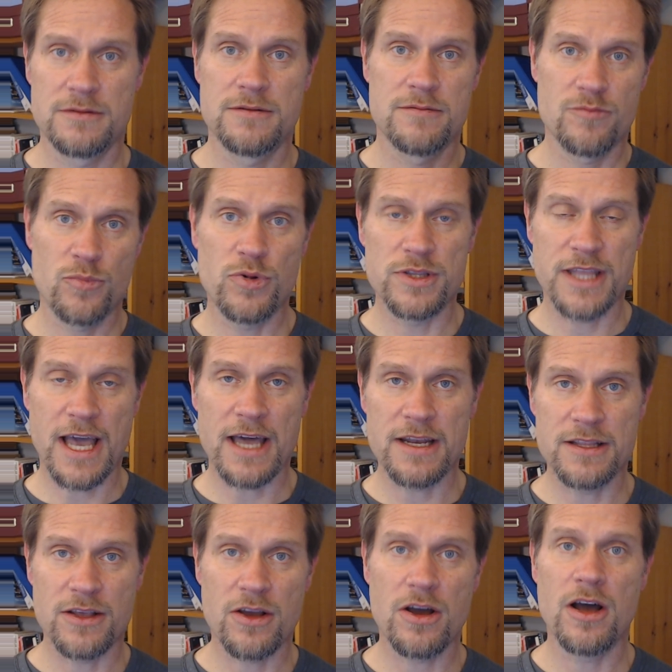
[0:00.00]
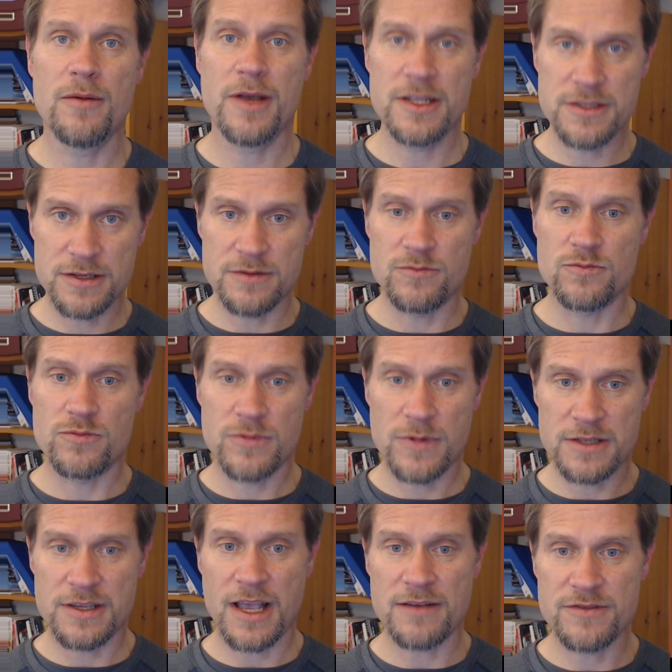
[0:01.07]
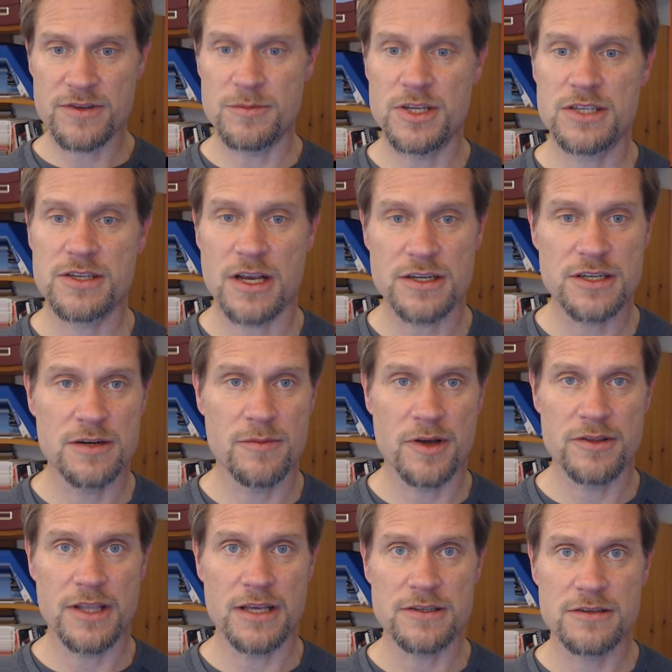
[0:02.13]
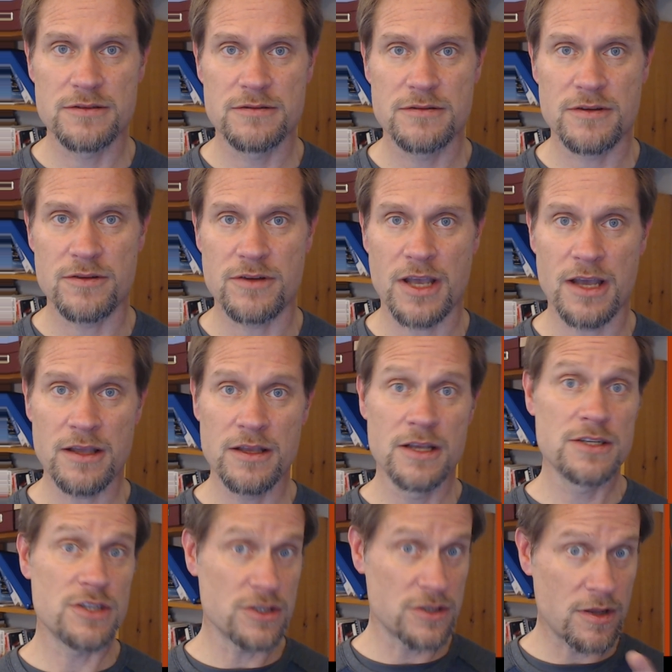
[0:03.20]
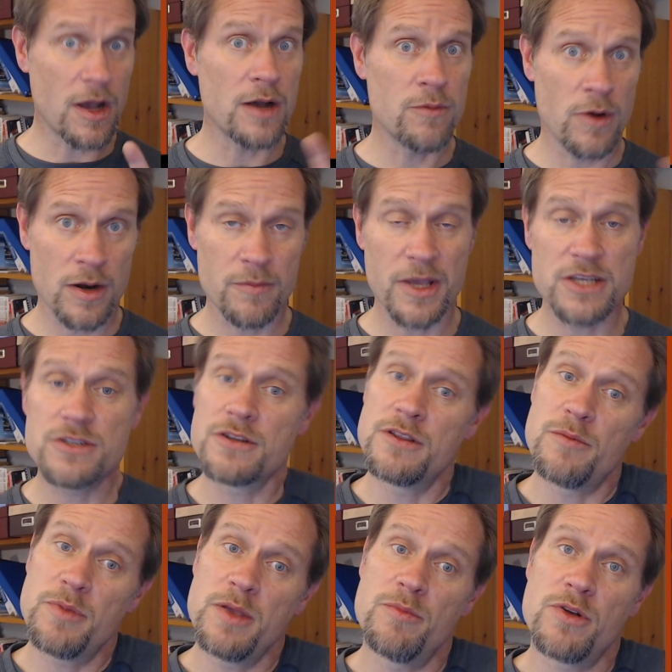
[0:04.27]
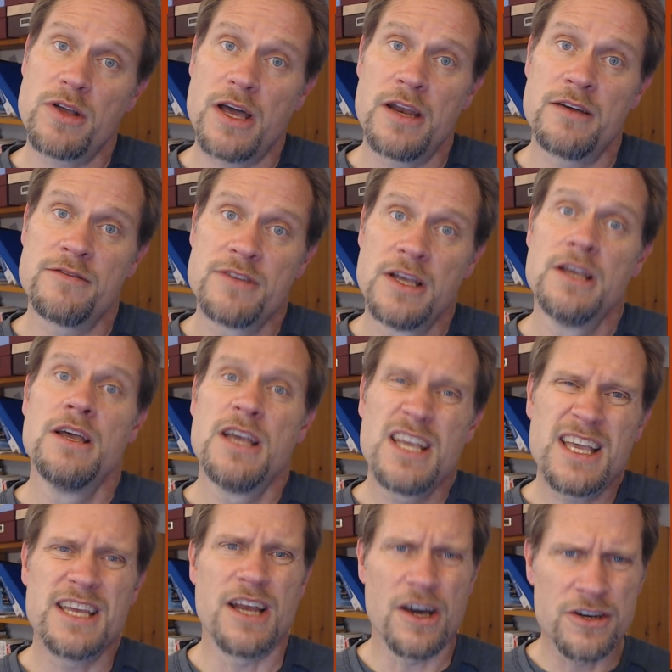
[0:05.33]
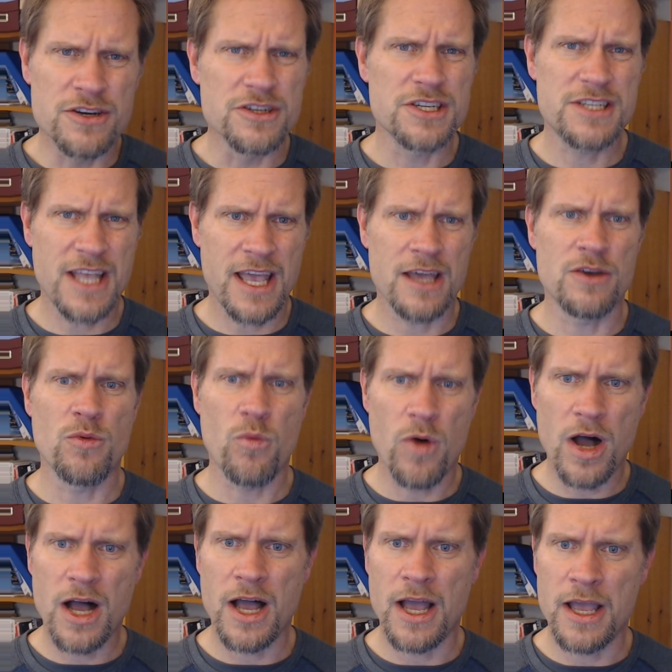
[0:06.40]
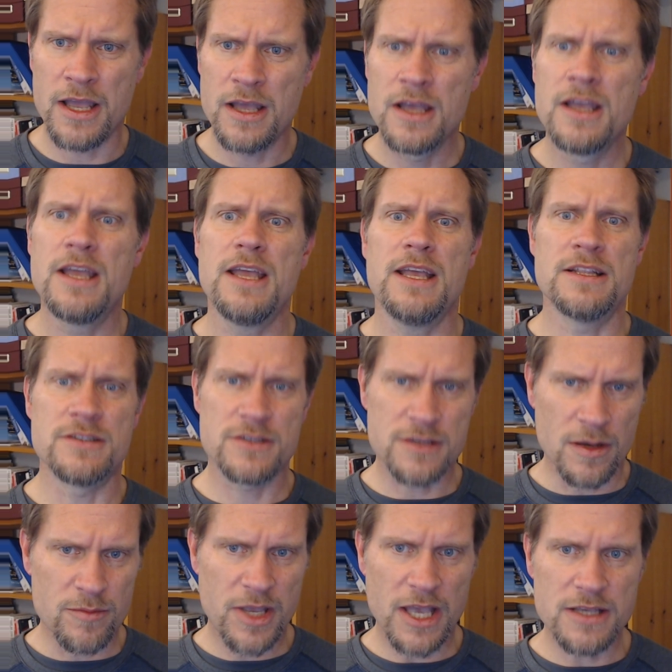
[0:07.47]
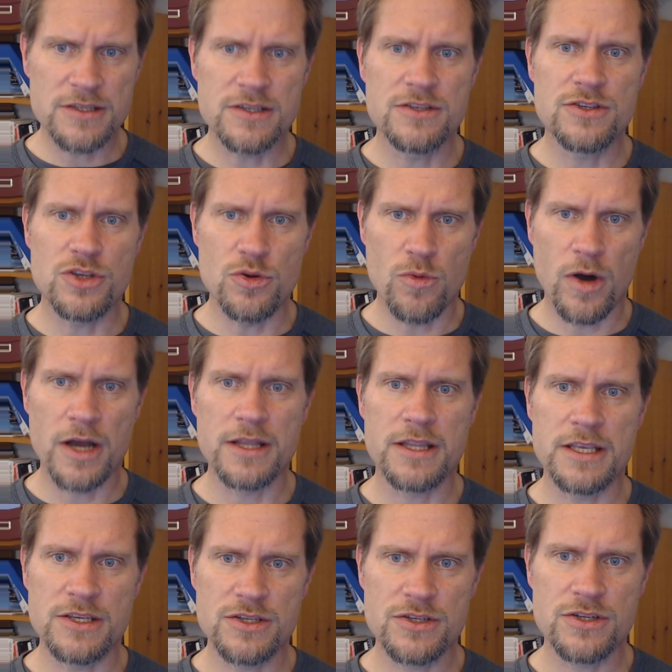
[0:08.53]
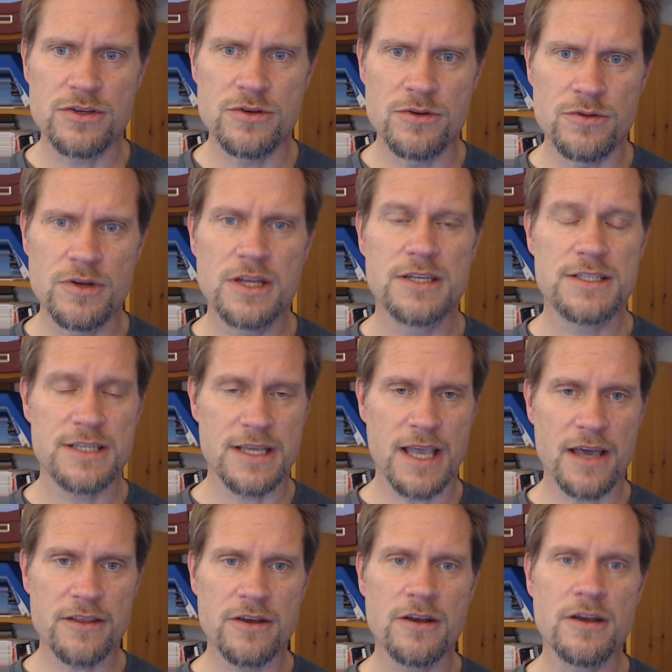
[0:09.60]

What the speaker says: put that in the comments and let's have some discussion about this. Okay, I want to make sure that people kind of can understand why in some cases you want these two together,